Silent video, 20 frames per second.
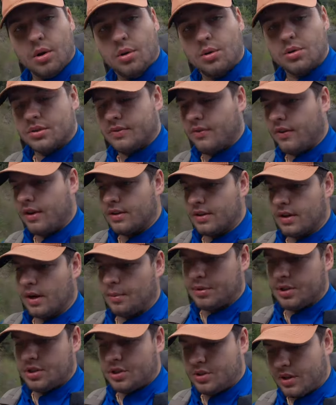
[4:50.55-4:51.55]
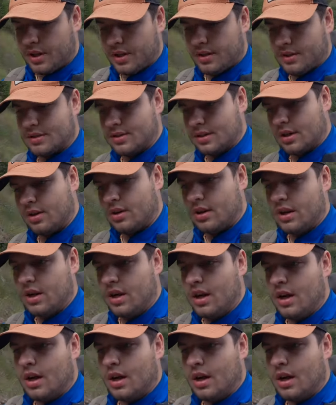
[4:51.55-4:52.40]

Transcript: holes, farther up this trail, so